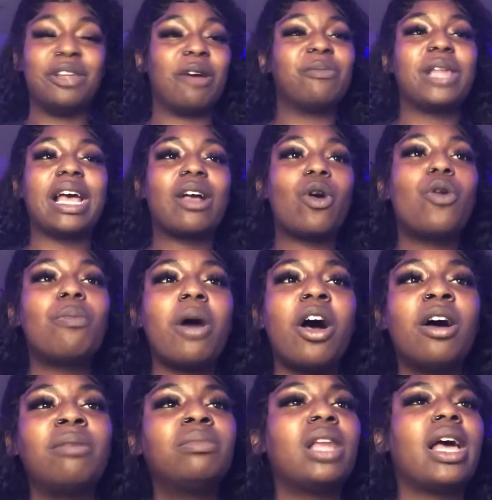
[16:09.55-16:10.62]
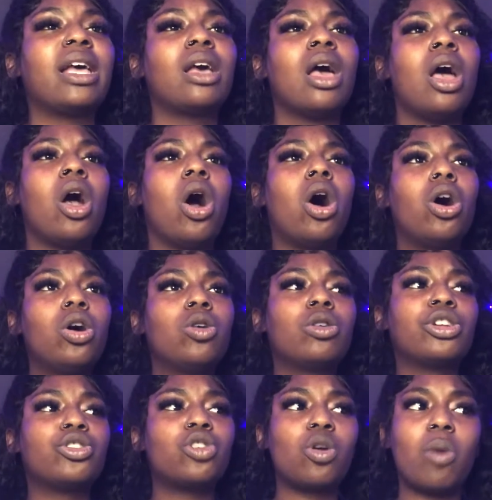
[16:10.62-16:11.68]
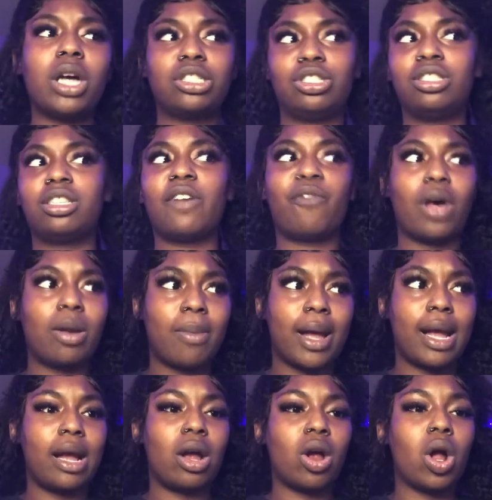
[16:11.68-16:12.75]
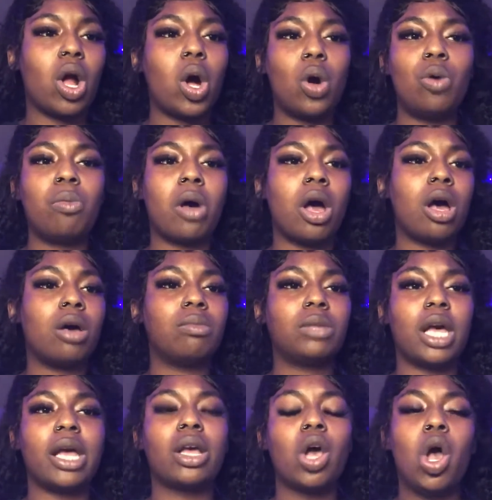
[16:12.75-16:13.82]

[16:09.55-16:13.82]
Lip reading: I'm like, oh mom, like, oh, are you gonna wash the stuff out of my hair? Oh mom, like,